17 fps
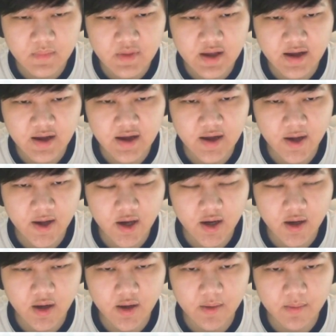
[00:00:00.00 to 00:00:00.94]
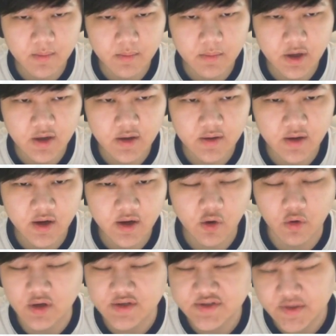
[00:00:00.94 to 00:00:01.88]
uh, uh,
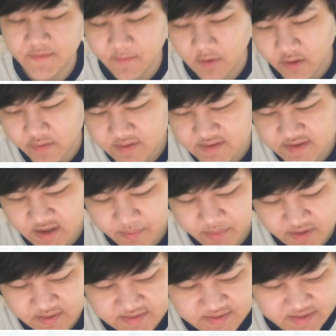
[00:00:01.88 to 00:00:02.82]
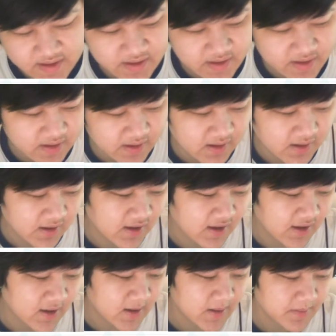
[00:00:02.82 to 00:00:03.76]
oh, also for all the tech builds,
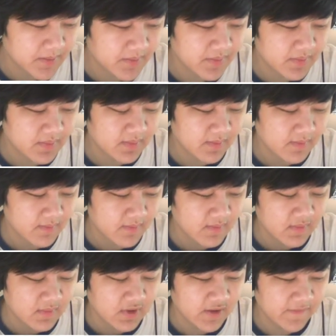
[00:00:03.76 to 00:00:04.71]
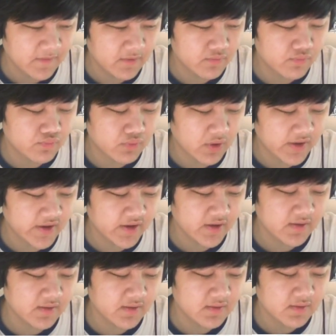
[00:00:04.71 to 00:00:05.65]
um, if you're
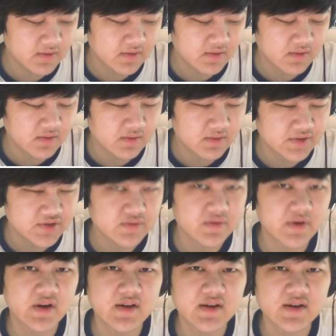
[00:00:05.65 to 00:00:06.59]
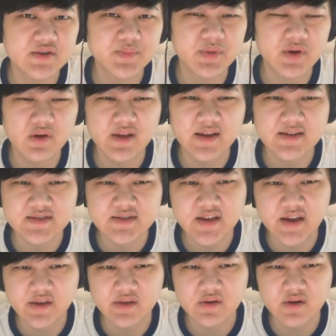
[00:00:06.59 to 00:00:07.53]
running Serena purely as a
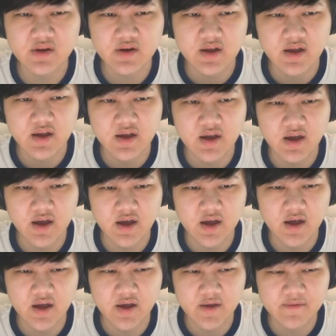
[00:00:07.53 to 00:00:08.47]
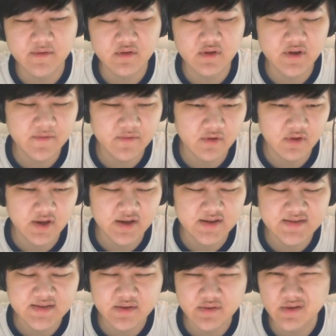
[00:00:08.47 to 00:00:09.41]
tech unit, uh, if you're looking for a
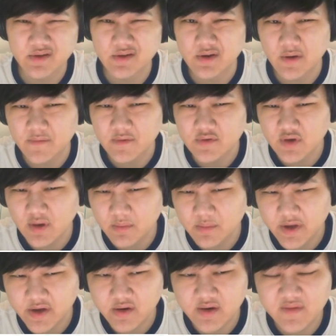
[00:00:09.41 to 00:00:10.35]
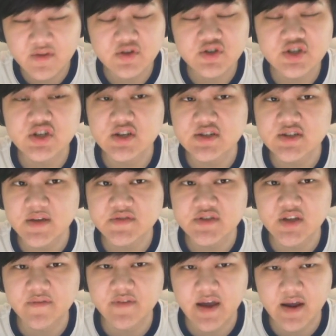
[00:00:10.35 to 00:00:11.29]
lucky skill, you could go for Troublemaker, even though she does have
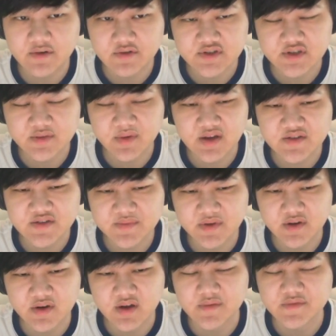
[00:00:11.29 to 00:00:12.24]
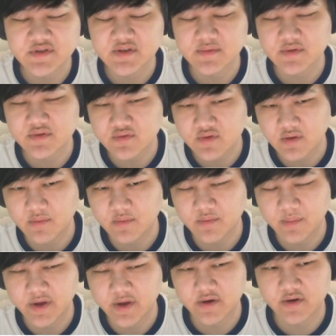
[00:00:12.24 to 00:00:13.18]
self-accuracy buffs, but obviously with
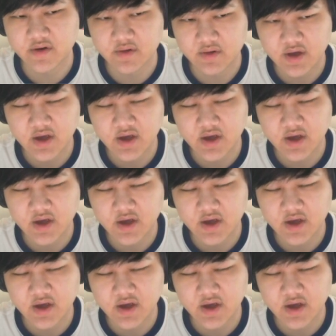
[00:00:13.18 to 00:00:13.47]
Troublemaker, you...